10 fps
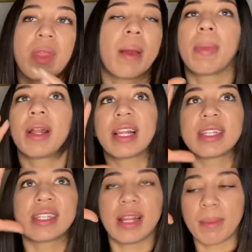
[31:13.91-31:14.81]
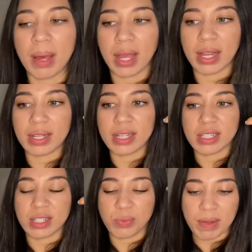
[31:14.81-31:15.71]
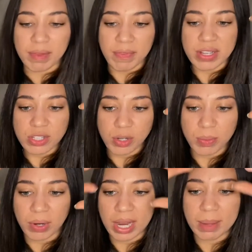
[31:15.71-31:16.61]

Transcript: But let's say the mind, because we have the physical brain,